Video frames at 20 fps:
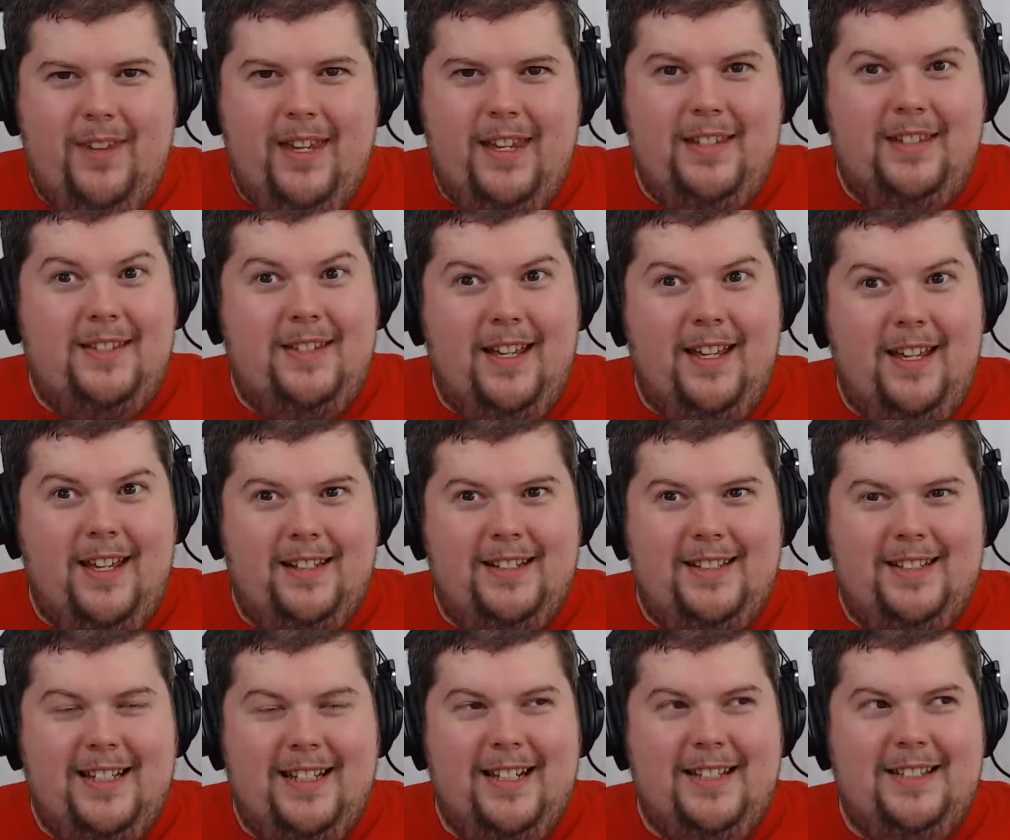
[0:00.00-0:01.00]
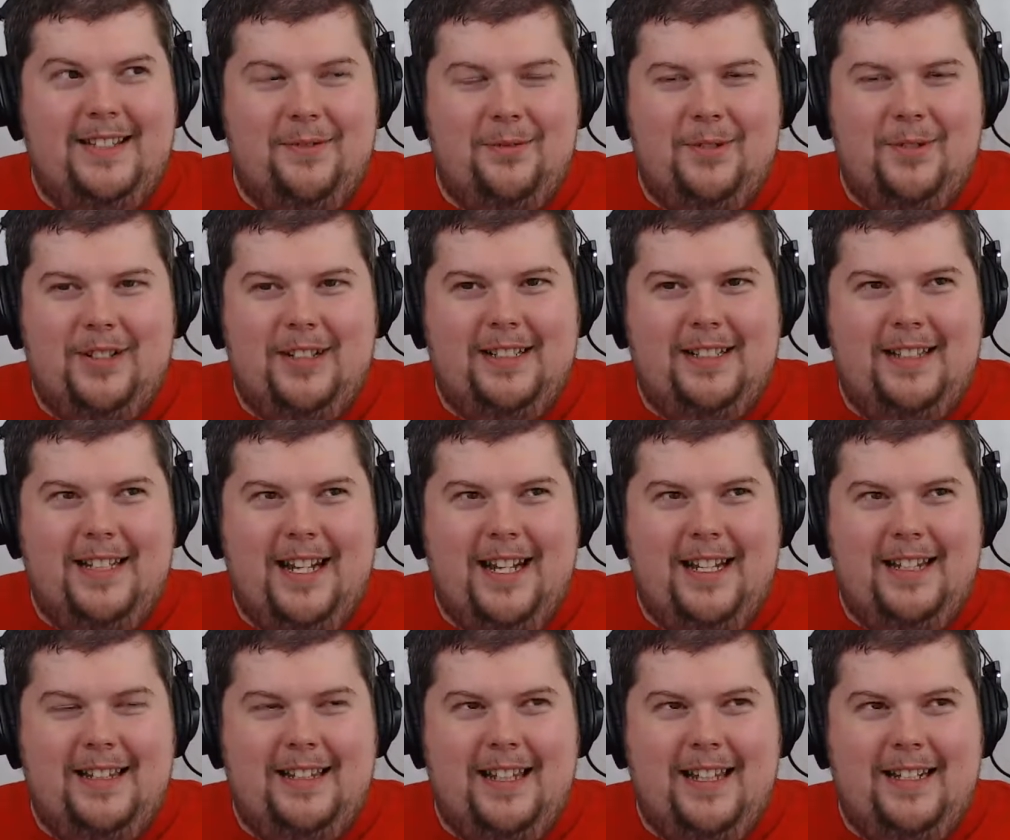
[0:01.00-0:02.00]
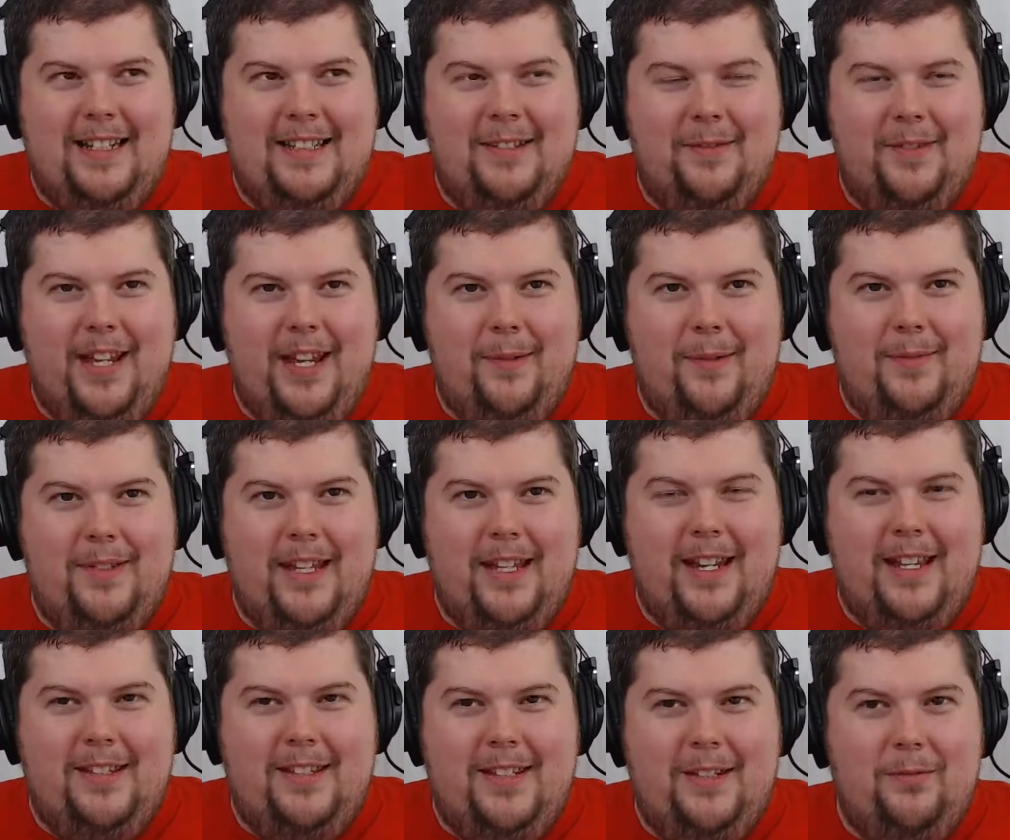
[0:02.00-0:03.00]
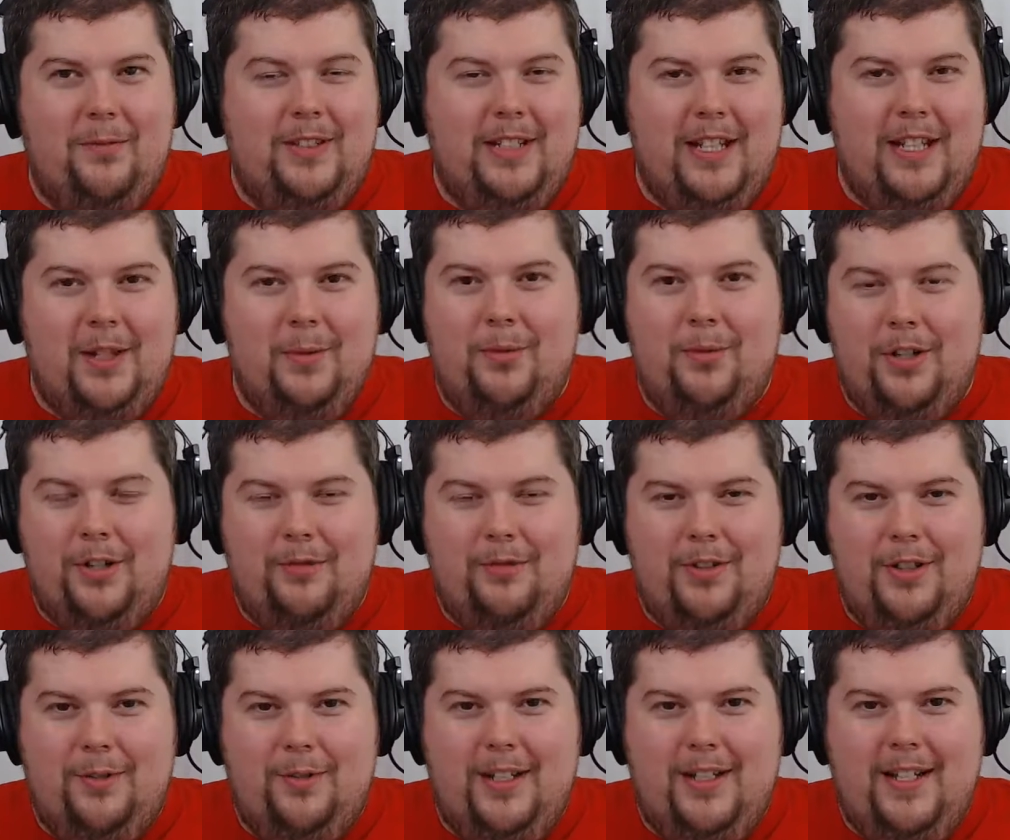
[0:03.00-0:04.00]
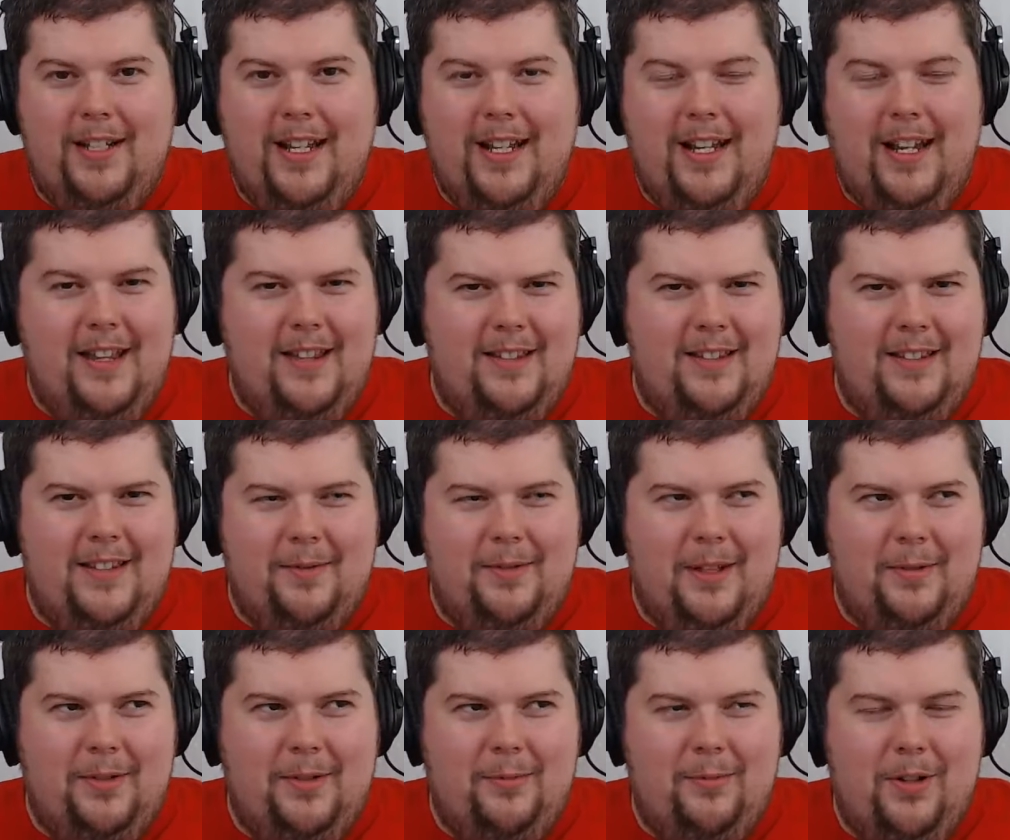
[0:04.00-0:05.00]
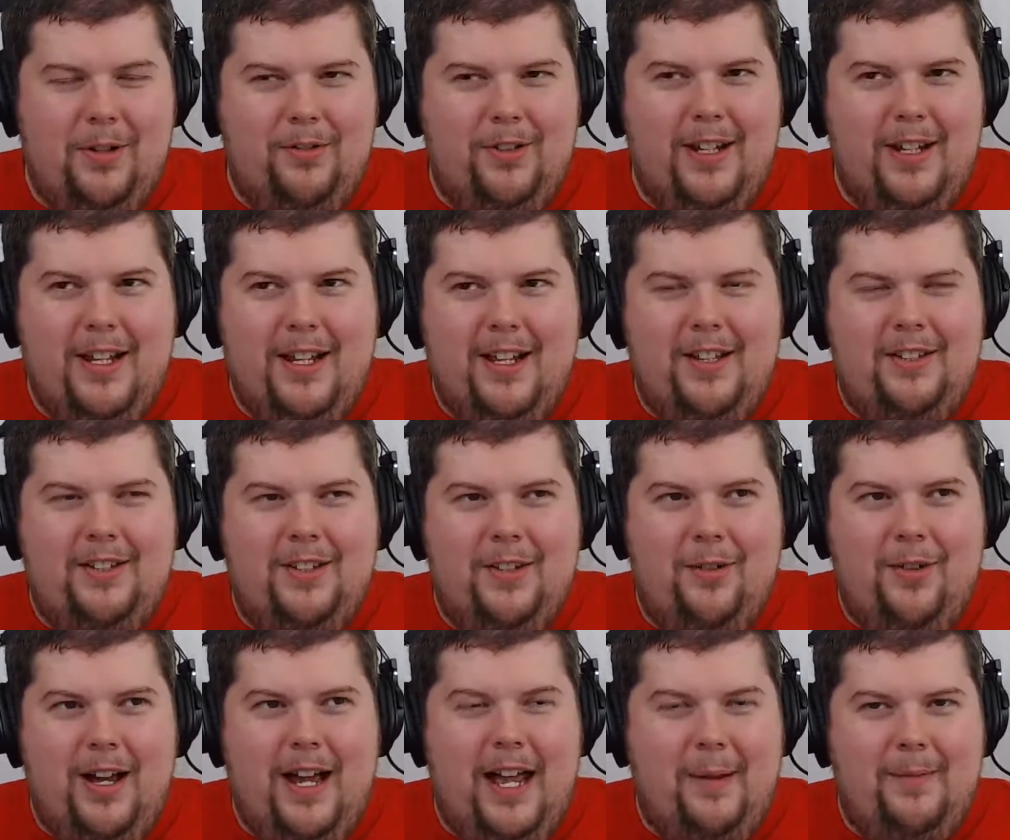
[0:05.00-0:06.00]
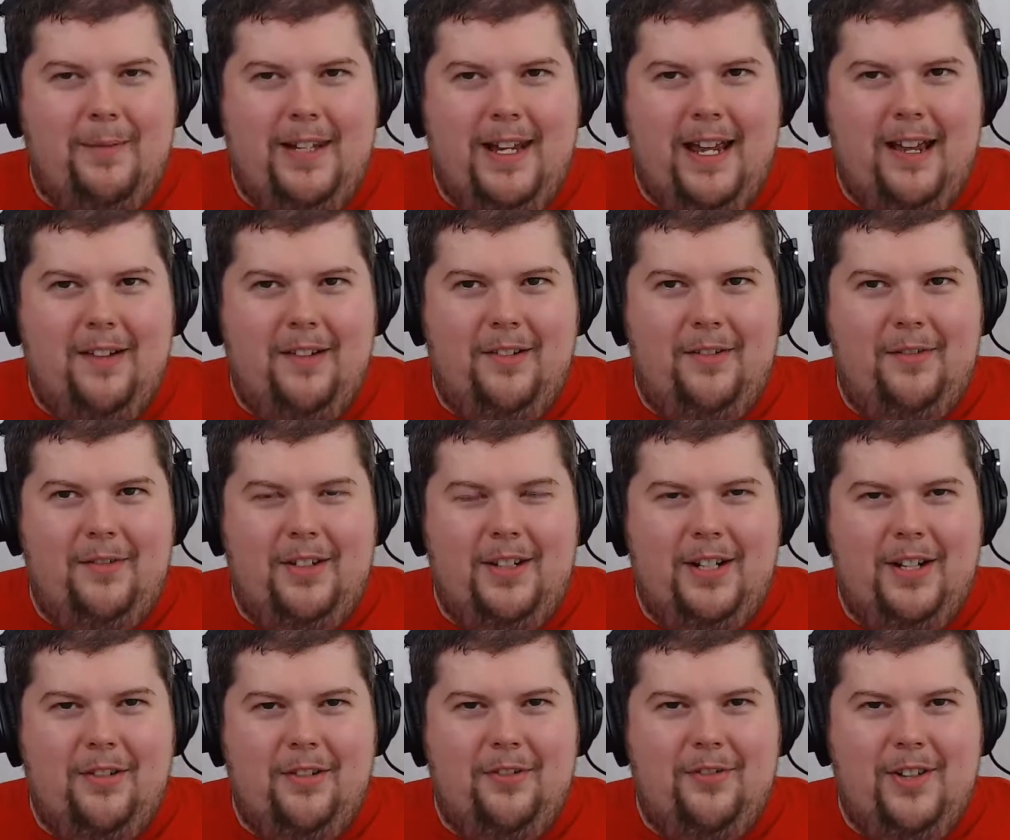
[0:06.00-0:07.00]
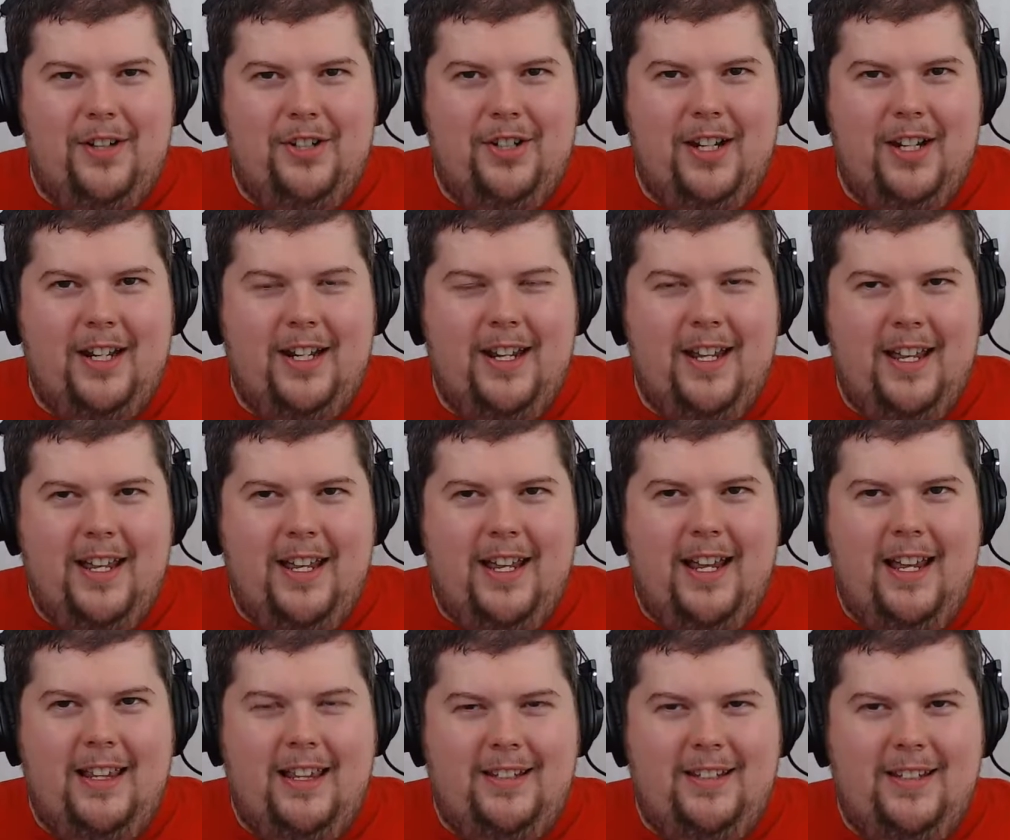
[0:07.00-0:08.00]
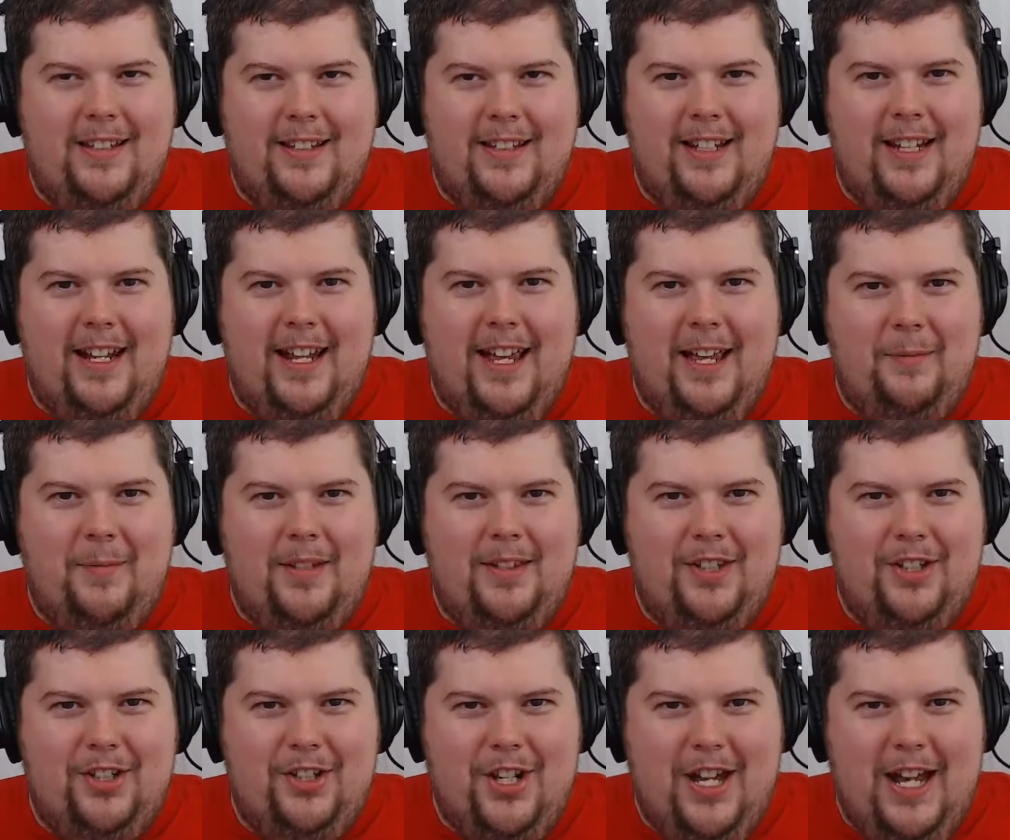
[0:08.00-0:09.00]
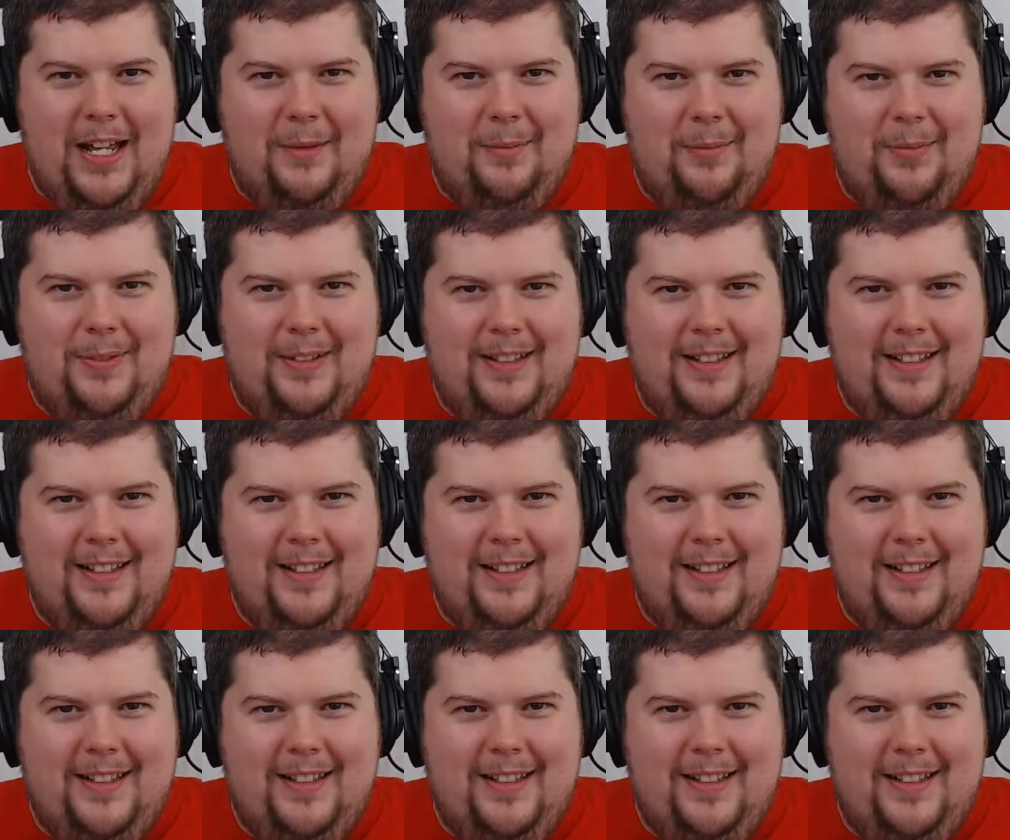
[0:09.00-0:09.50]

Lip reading: It sucks. It's the worst. And like sometimes that cutscene will teleport you to it, and sometimes it won't. So I'm down, fishing, and then suddenly I'm in the shop.